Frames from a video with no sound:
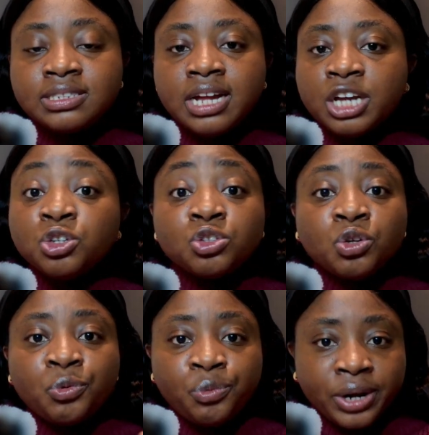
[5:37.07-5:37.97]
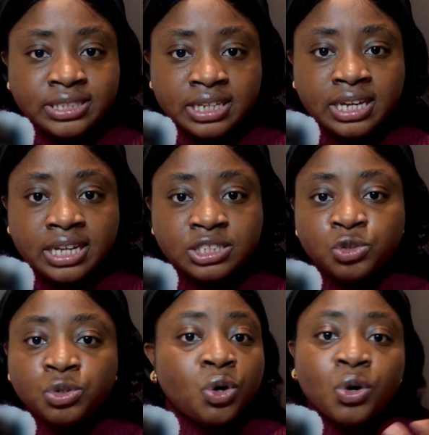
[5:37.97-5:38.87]
that you're not ready yet,
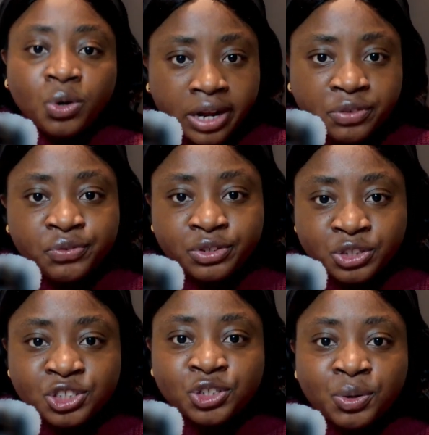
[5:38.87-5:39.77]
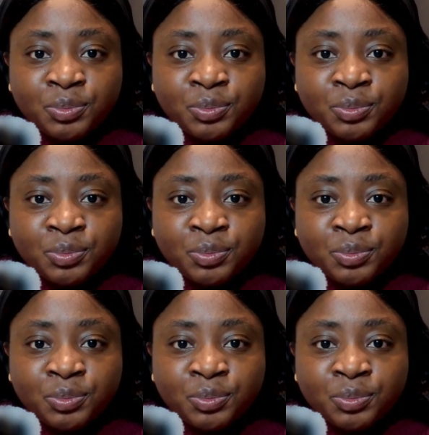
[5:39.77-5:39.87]
you're not cut out for the job.